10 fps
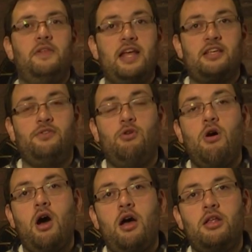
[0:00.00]
the next
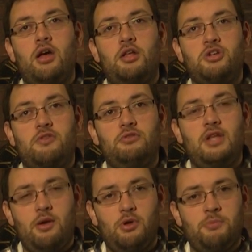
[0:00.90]
4 are our general
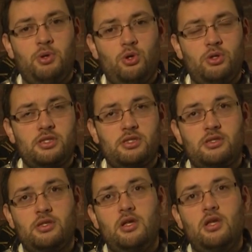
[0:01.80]
network
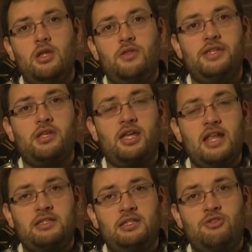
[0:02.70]
ports. These are
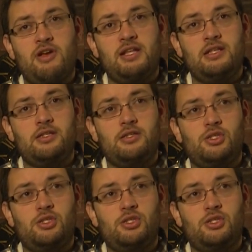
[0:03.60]
connected directly into the